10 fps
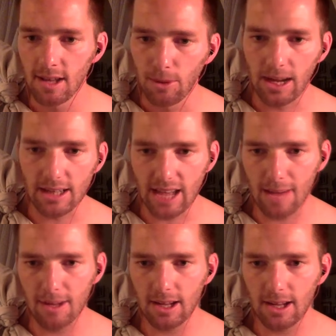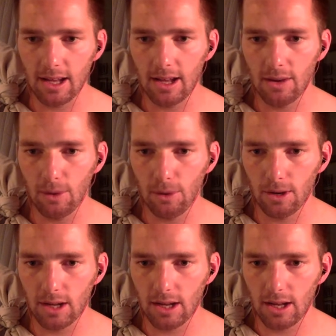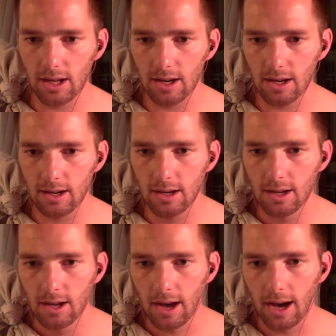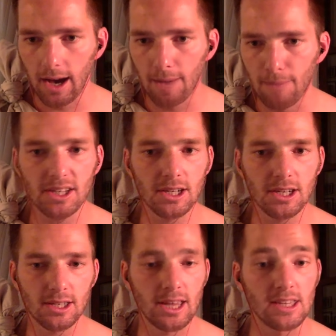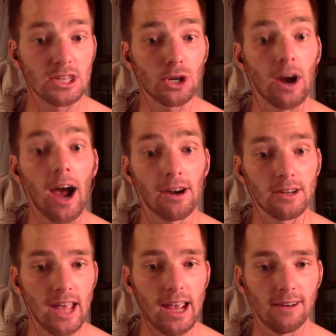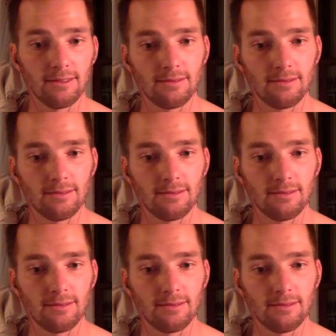We got Tammy in Oregon. Mitch says that you're hired, Kate.